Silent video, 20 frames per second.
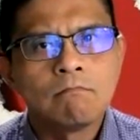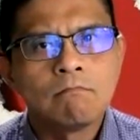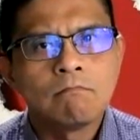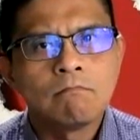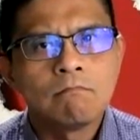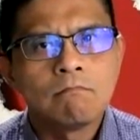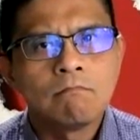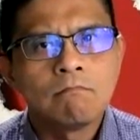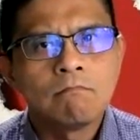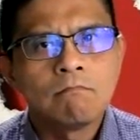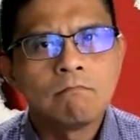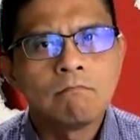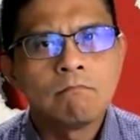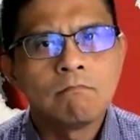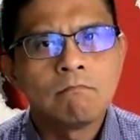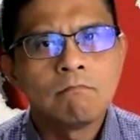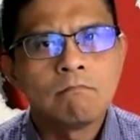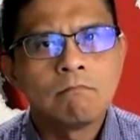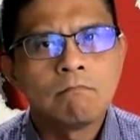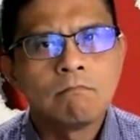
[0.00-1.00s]

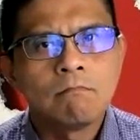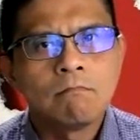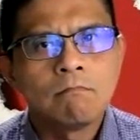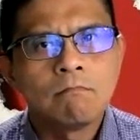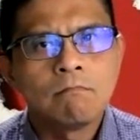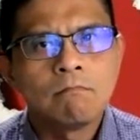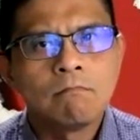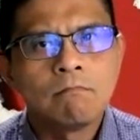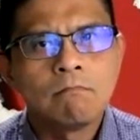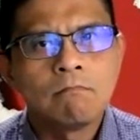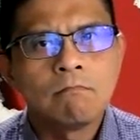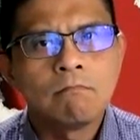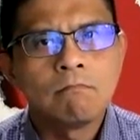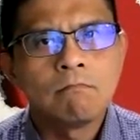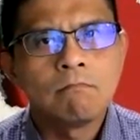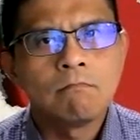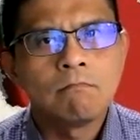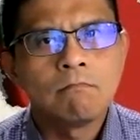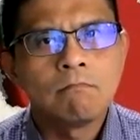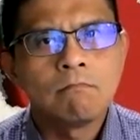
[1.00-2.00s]

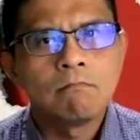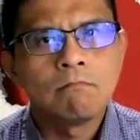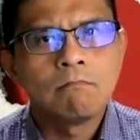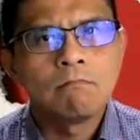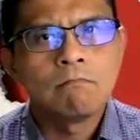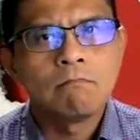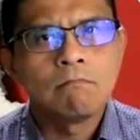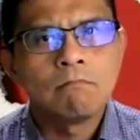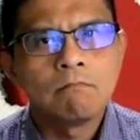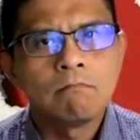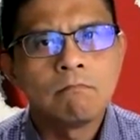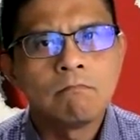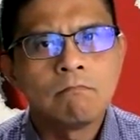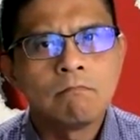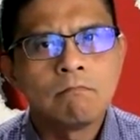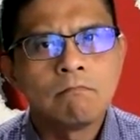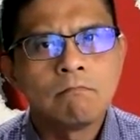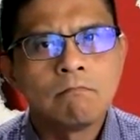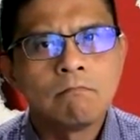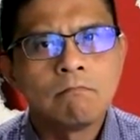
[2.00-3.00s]

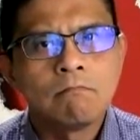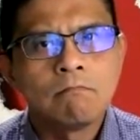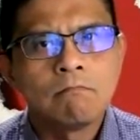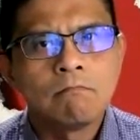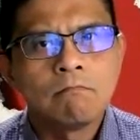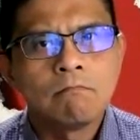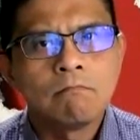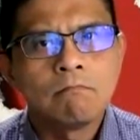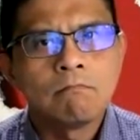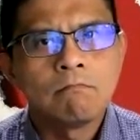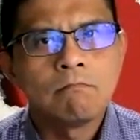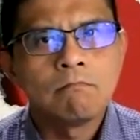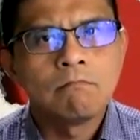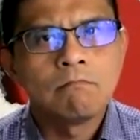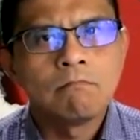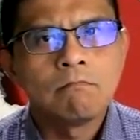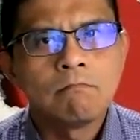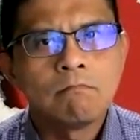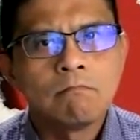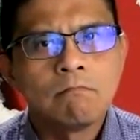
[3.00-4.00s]

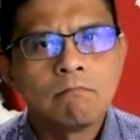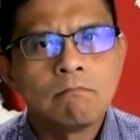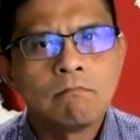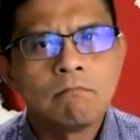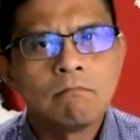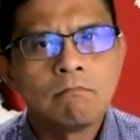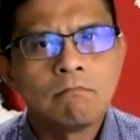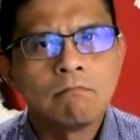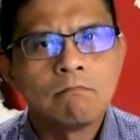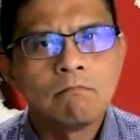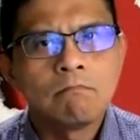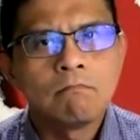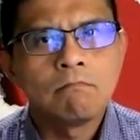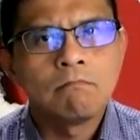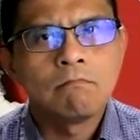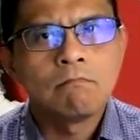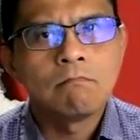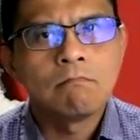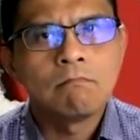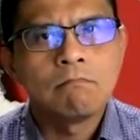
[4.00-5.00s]

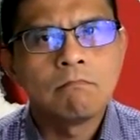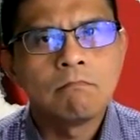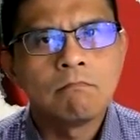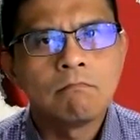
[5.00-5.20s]
The person shown says nothing.